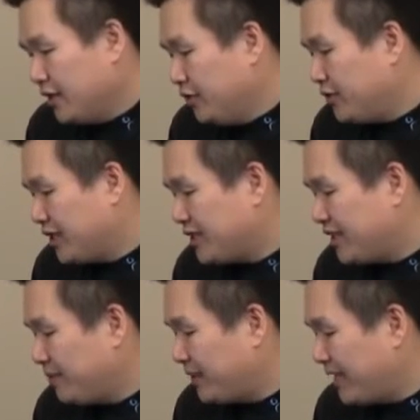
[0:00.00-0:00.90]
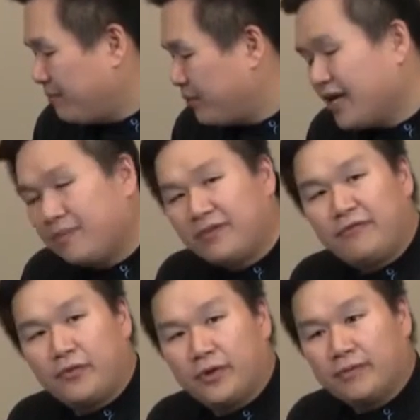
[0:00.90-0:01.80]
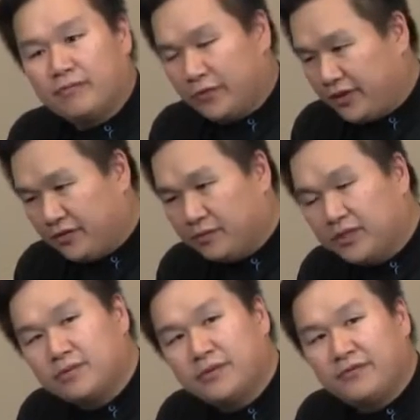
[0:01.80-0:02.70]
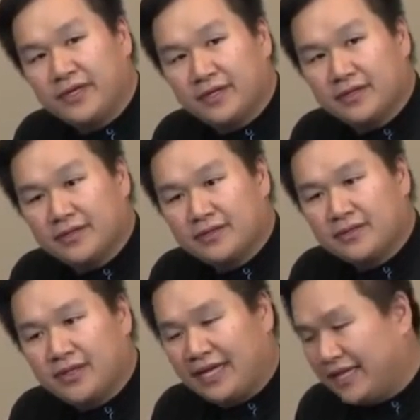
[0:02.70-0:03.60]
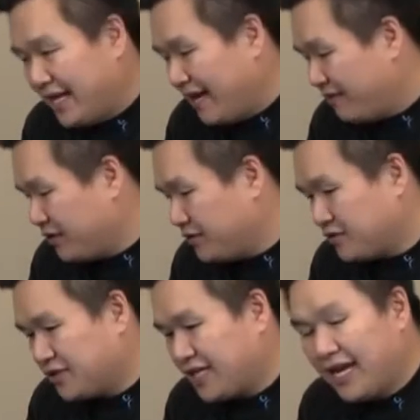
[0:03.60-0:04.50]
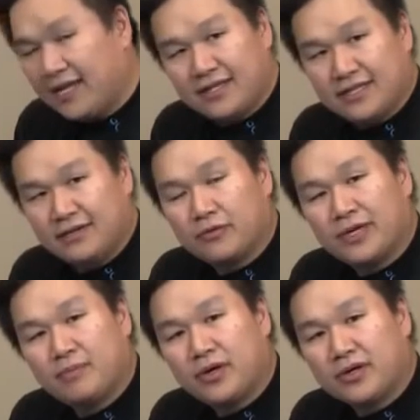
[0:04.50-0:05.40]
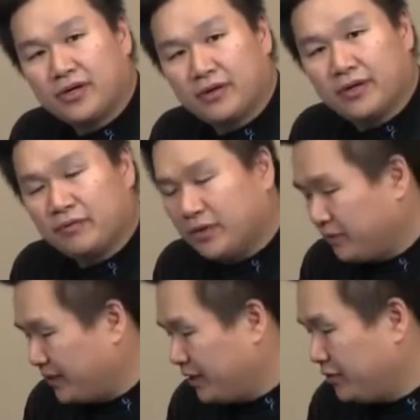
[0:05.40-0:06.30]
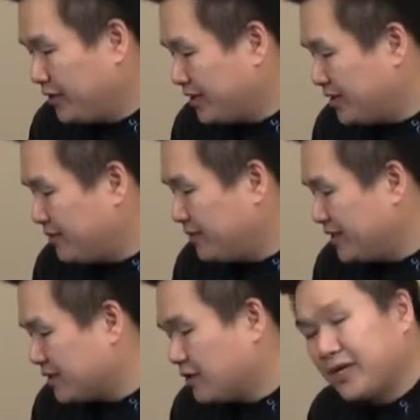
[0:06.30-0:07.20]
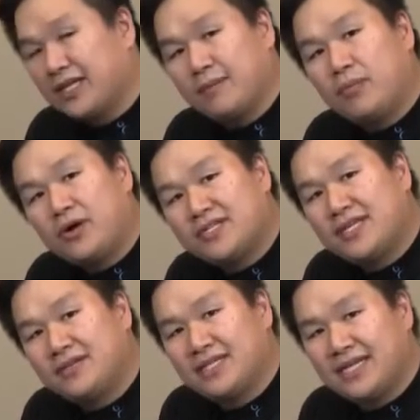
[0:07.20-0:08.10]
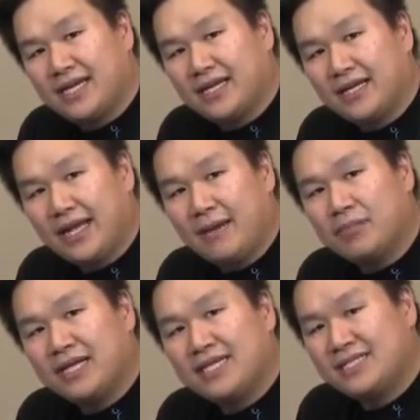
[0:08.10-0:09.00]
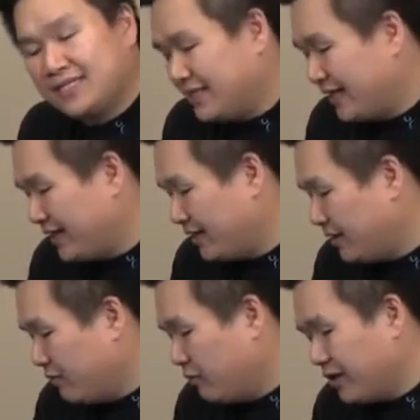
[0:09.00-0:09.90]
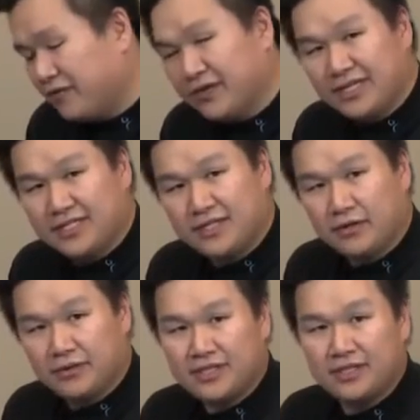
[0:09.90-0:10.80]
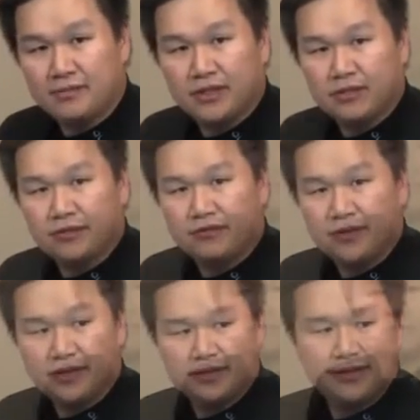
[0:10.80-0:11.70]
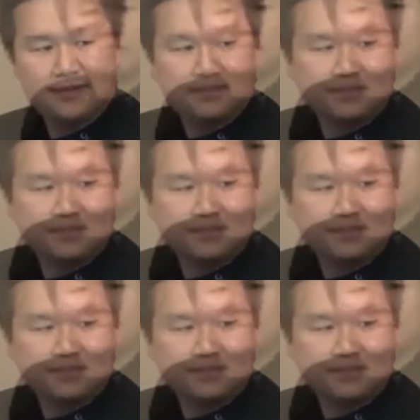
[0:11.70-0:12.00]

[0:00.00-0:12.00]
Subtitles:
you can simply bring up the form with your multiple fields and then have the user scan the correct barcode. And what you can do is correctly parse out the data and place the data wherever it needs to go into the multiple fields.